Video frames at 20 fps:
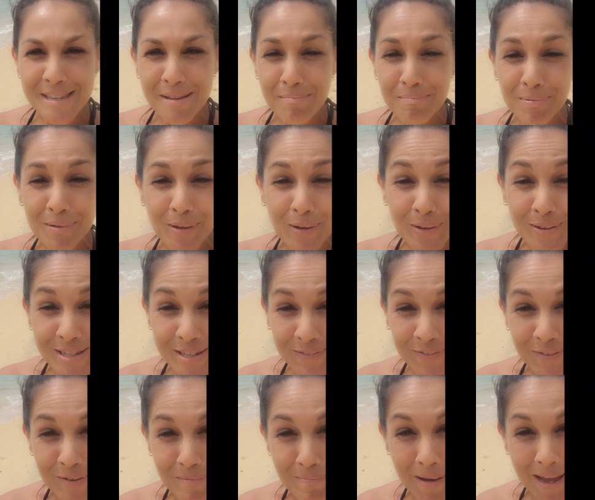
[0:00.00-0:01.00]

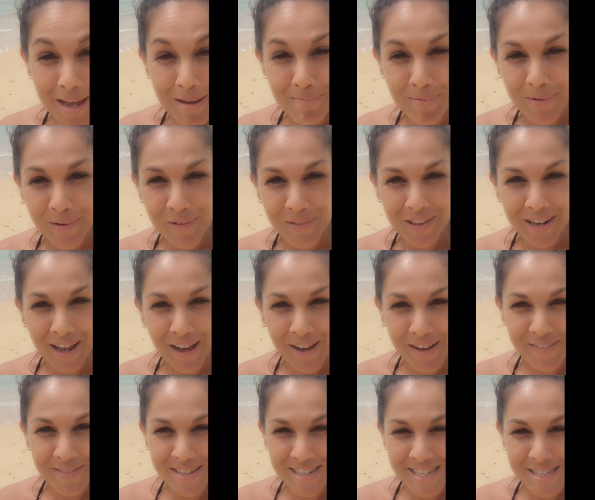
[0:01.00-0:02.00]
beautiful people that
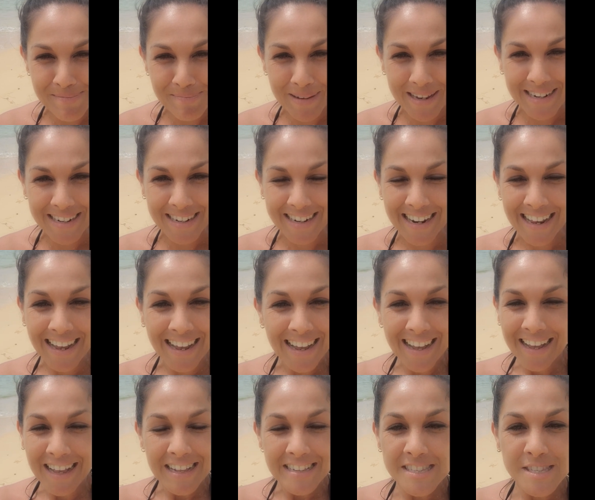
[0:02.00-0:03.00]
I've just been
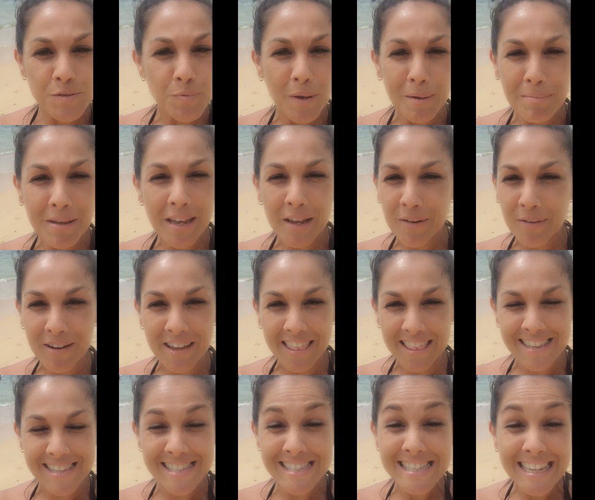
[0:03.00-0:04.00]
swimming with,
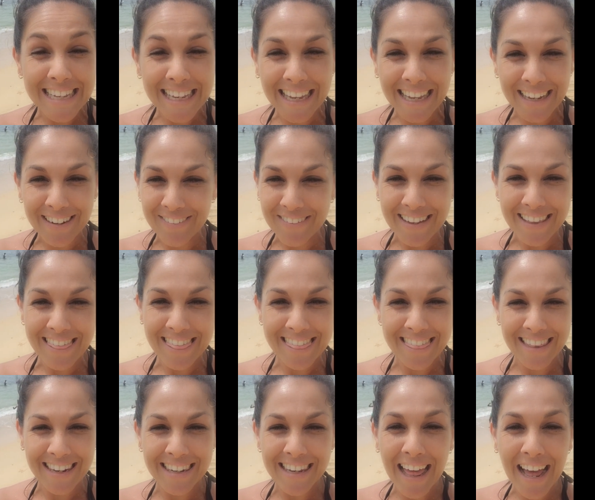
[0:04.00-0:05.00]
singing with
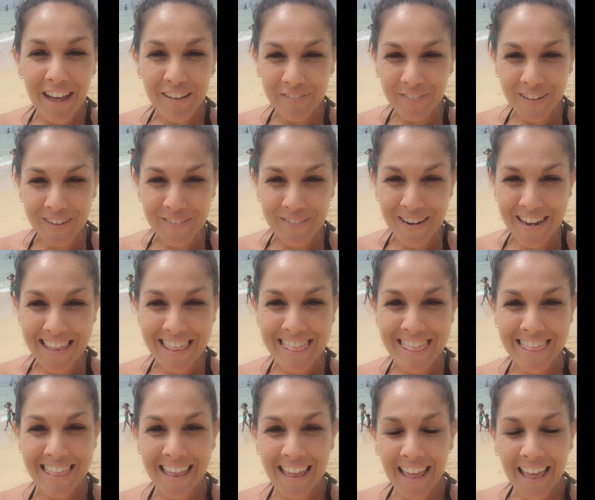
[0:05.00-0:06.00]
and laughing with.
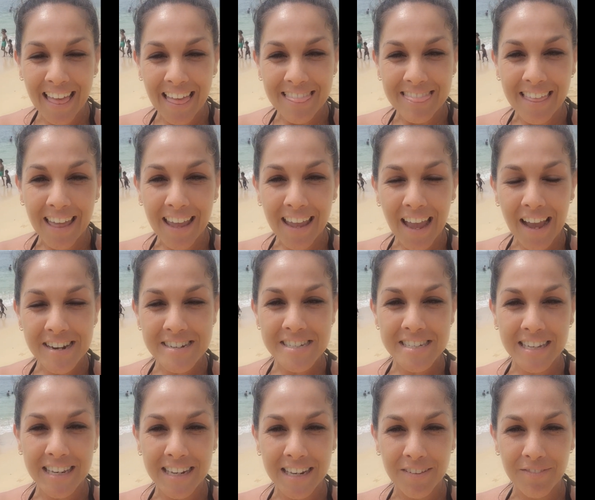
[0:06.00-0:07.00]
They
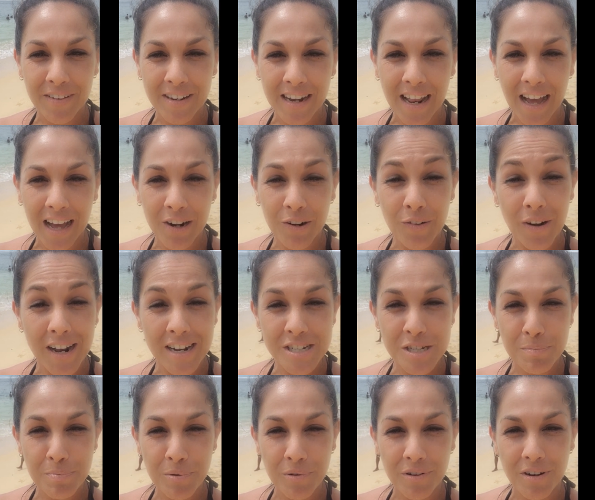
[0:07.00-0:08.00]
actually live in
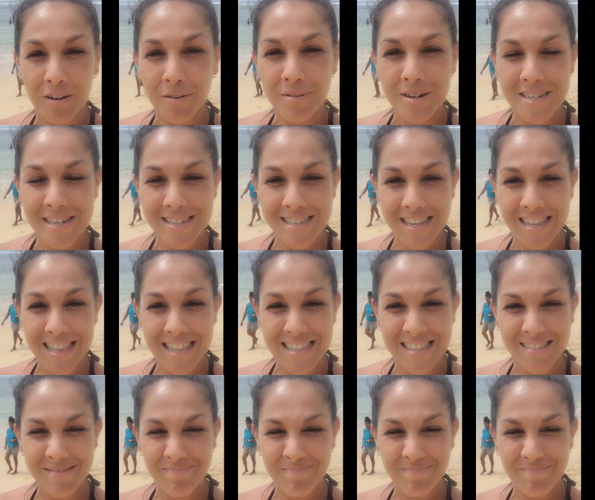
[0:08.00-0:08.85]
Anuradhapura, which is in the